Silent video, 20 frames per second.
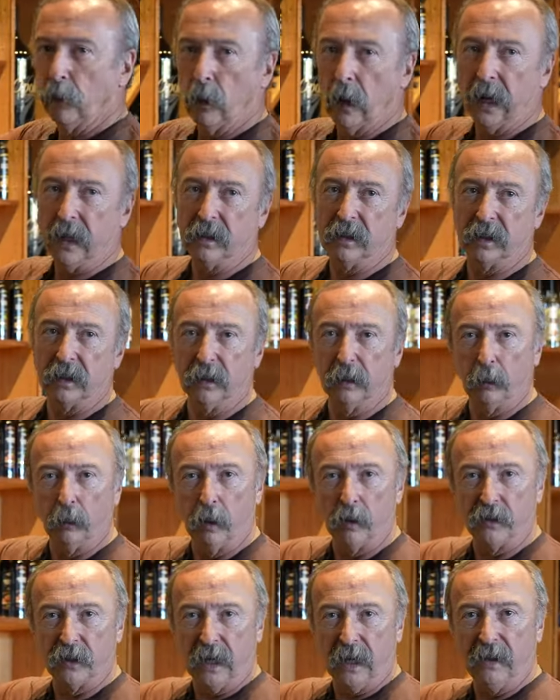whites and the
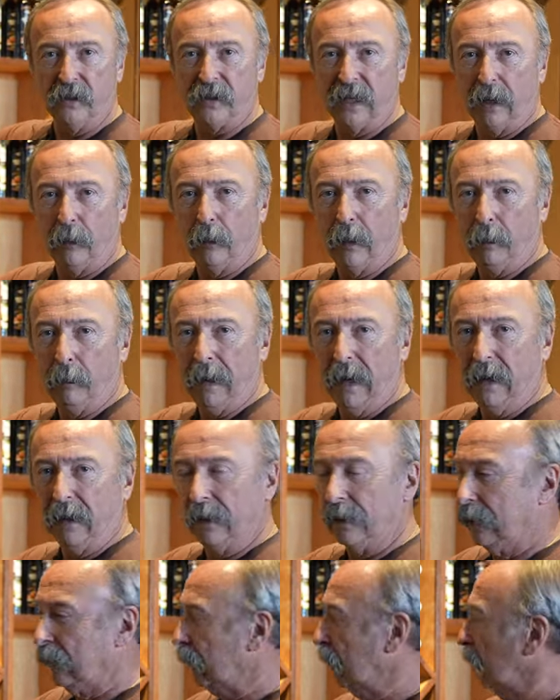rosés that we
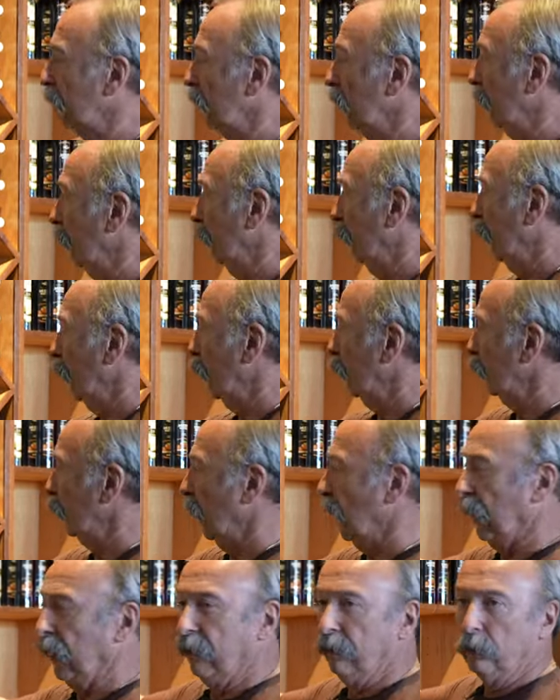make.
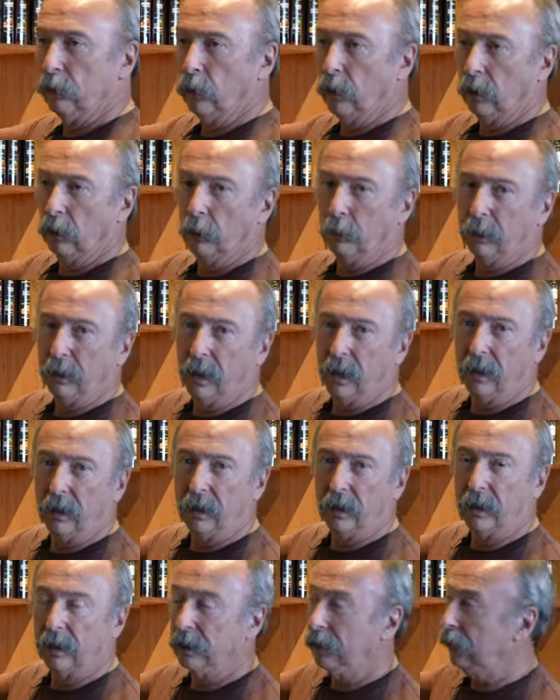Viognier, Willow Blanc,